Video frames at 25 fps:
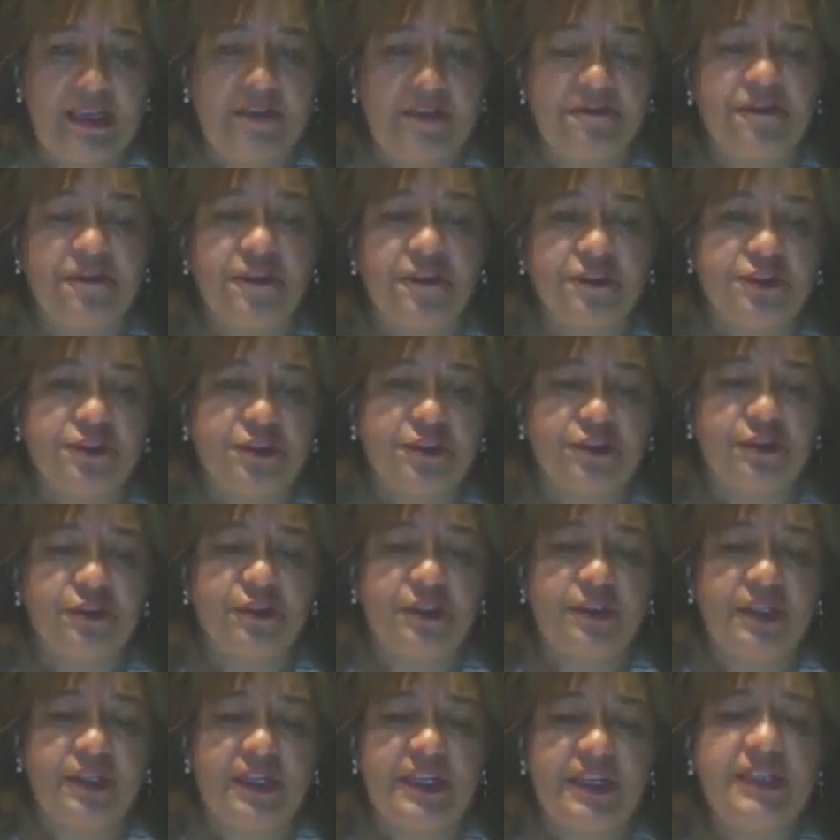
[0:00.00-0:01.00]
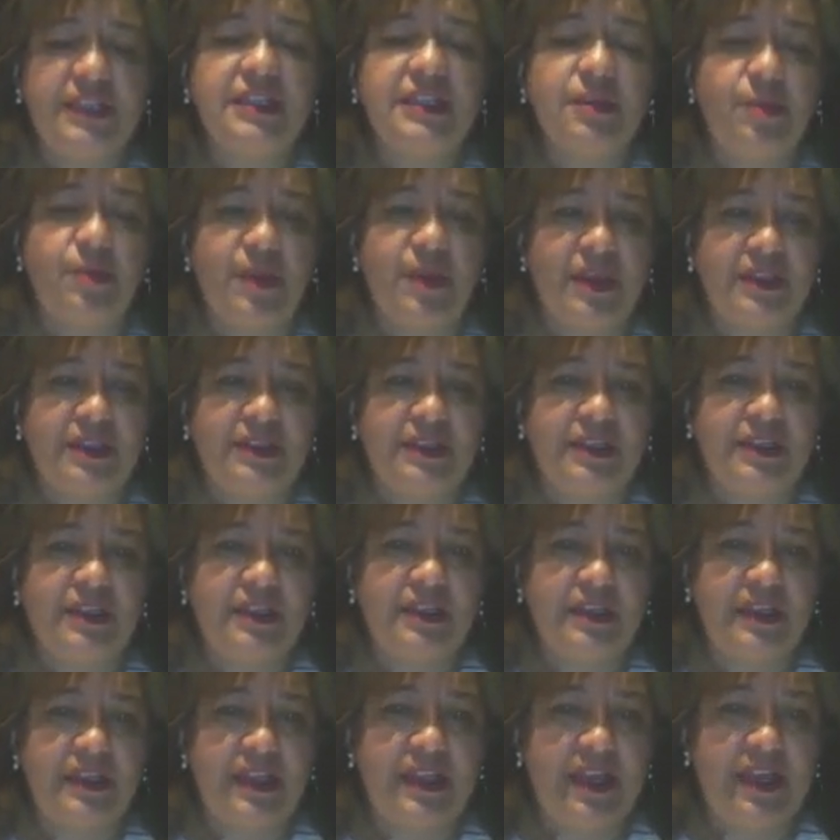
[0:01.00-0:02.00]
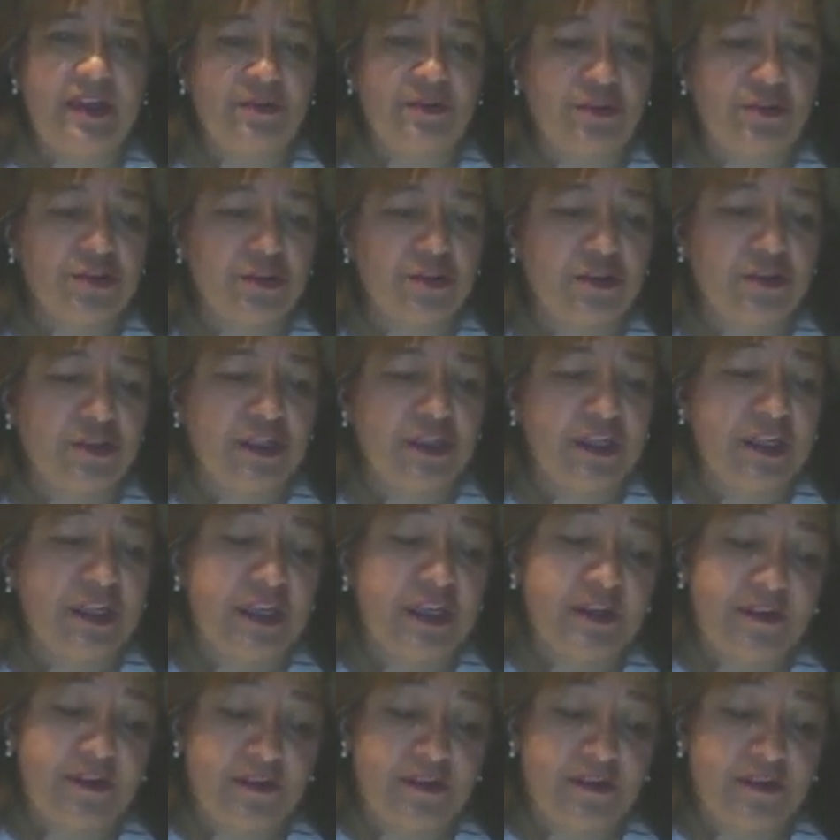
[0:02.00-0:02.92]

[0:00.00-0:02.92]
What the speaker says: foster independent language learning,